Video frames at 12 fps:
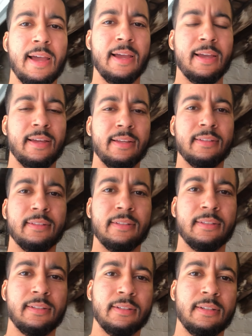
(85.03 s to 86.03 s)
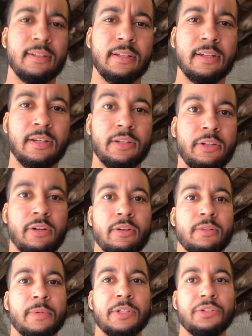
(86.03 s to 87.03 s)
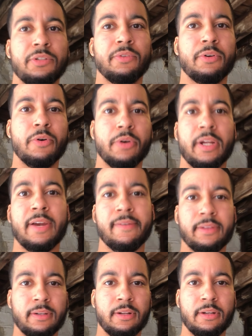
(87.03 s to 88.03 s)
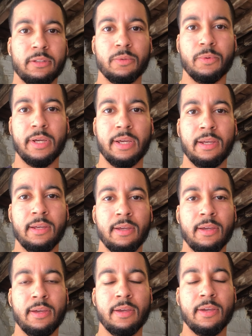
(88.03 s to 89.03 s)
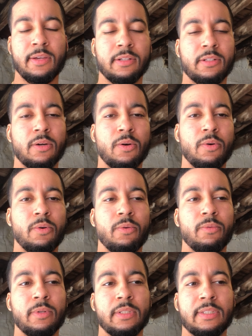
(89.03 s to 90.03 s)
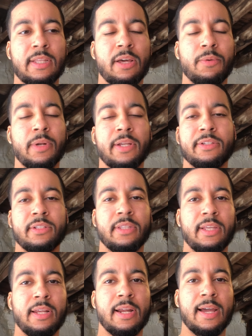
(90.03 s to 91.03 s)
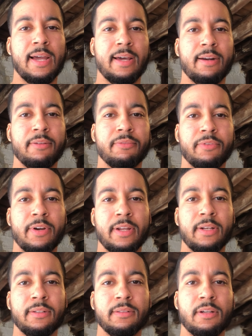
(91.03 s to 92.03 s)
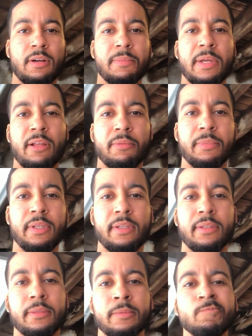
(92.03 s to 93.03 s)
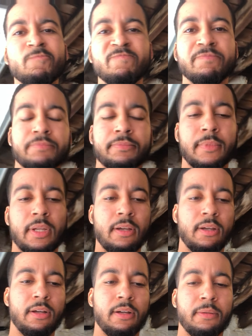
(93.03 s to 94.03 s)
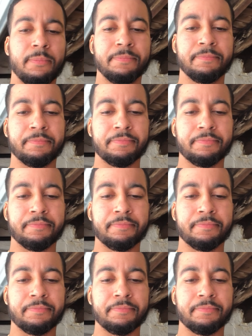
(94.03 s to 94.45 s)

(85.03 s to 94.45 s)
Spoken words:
and especially recording everything along the way. So instead, what I just did, I had a friend come help me, um,